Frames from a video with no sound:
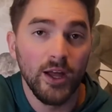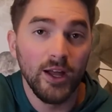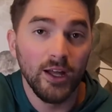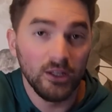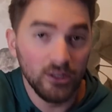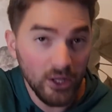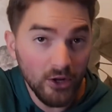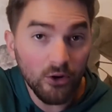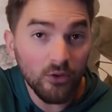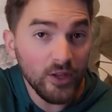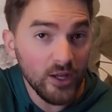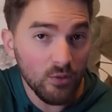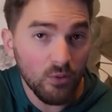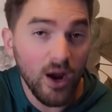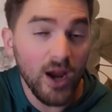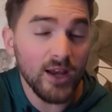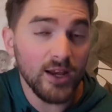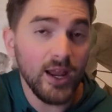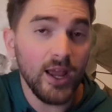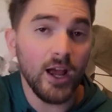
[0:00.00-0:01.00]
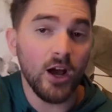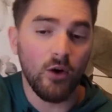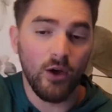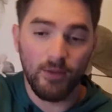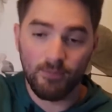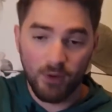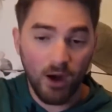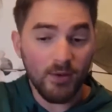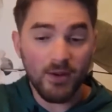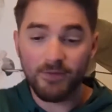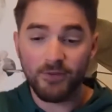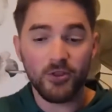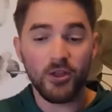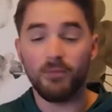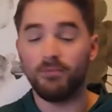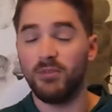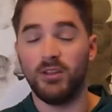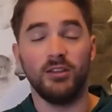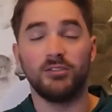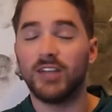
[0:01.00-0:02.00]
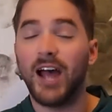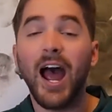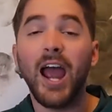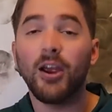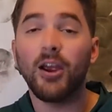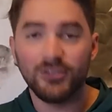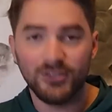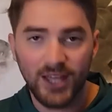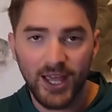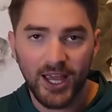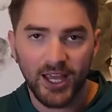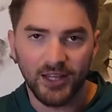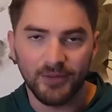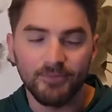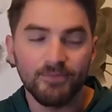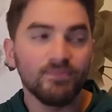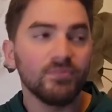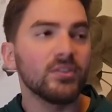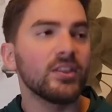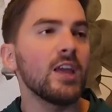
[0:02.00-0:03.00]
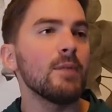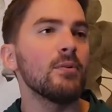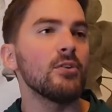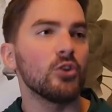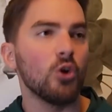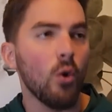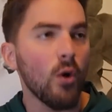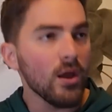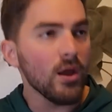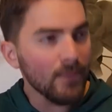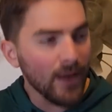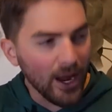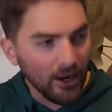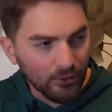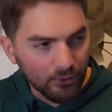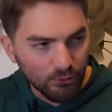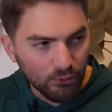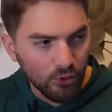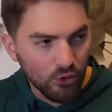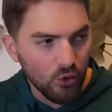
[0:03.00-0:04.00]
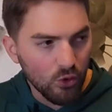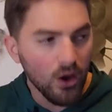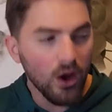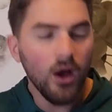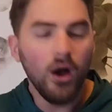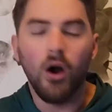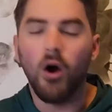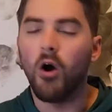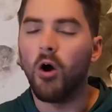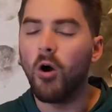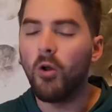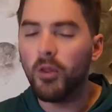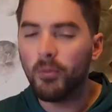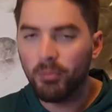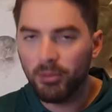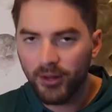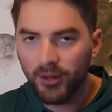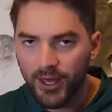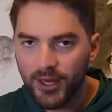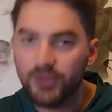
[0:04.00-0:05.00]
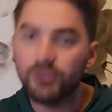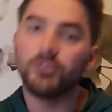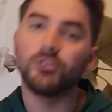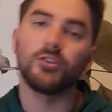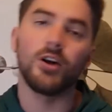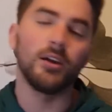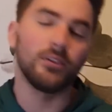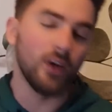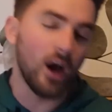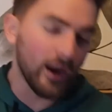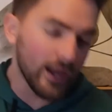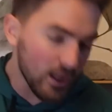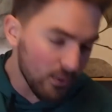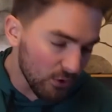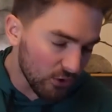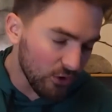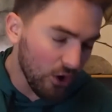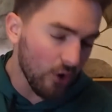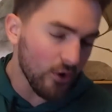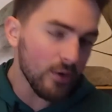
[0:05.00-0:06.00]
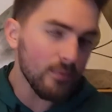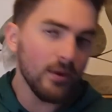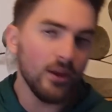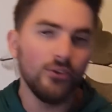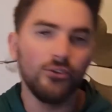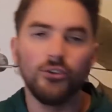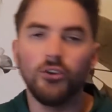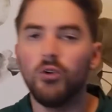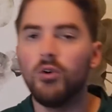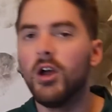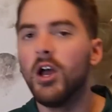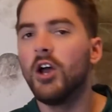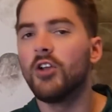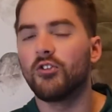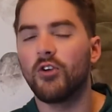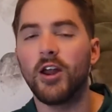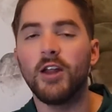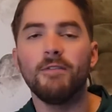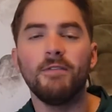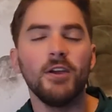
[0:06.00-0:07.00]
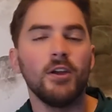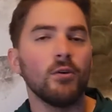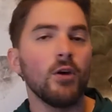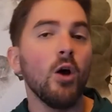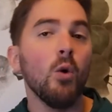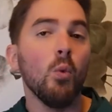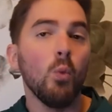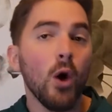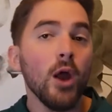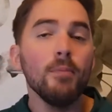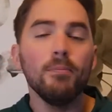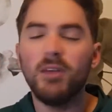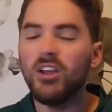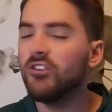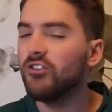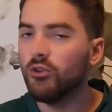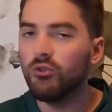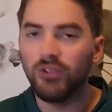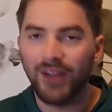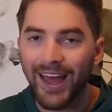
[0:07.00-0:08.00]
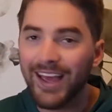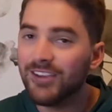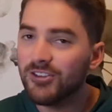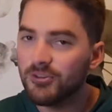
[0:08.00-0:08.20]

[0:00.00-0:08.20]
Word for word: literally right now, and probably for the entire day, they've been going back through all the plays, talking with Gardner Minshew, trying to figure out what Minshew likes